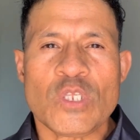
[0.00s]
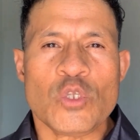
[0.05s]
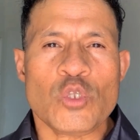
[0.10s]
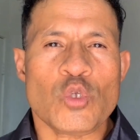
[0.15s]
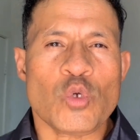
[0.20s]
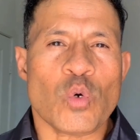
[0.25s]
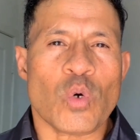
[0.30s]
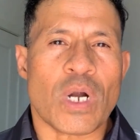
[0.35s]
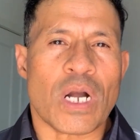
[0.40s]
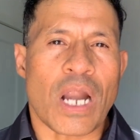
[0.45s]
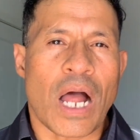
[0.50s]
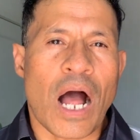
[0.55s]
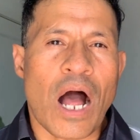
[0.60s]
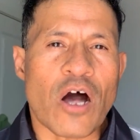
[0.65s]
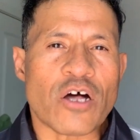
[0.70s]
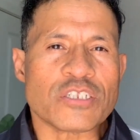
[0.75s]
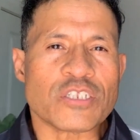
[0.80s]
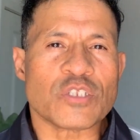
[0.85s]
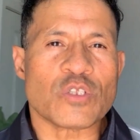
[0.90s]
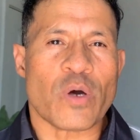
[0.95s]
you are
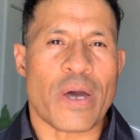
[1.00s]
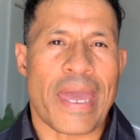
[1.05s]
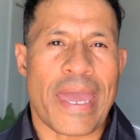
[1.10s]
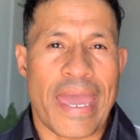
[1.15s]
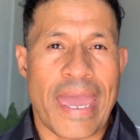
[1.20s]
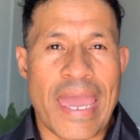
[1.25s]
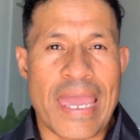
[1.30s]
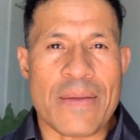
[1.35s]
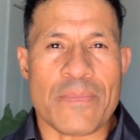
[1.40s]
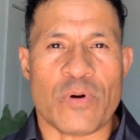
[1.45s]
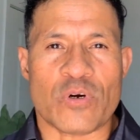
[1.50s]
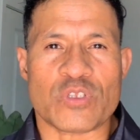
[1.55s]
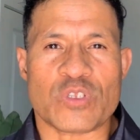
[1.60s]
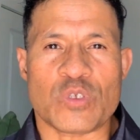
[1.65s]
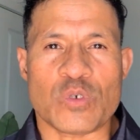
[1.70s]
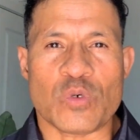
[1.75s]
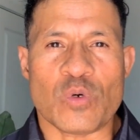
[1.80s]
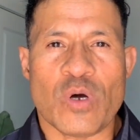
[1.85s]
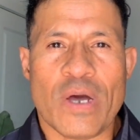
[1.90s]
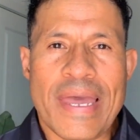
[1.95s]
also able
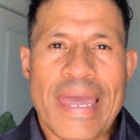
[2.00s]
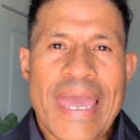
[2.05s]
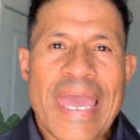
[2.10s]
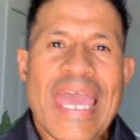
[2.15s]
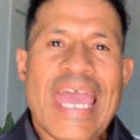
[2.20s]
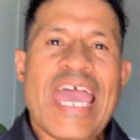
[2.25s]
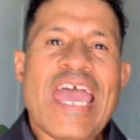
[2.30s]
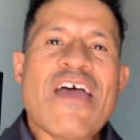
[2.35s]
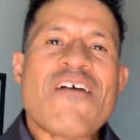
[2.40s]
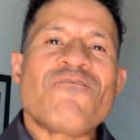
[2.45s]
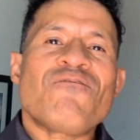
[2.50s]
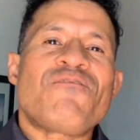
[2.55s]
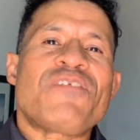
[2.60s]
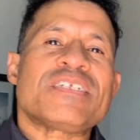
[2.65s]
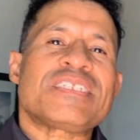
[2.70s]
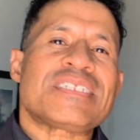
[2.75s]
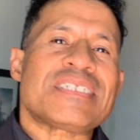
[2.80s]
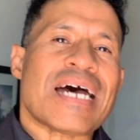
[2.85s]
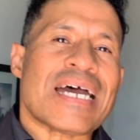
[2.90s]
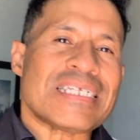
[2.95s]
to
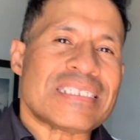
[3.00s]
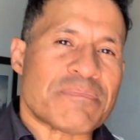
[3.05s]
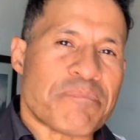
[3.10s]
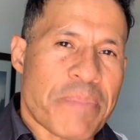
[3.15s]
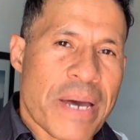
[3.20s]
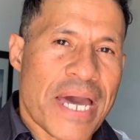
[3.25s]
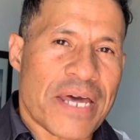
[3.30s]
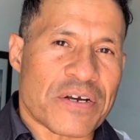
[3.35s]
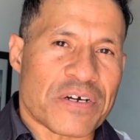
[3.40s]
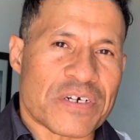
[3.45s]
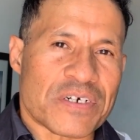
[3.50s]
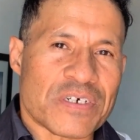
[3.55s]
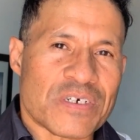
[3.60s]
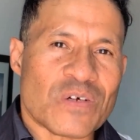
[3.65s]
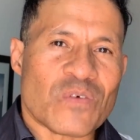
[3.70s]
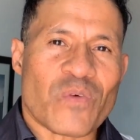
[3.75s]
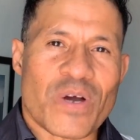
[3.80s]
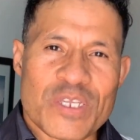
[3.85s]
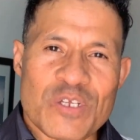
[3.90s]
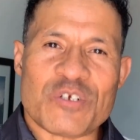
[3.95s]
emphasize better
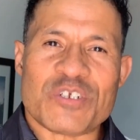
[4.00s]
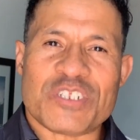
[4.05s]
what you're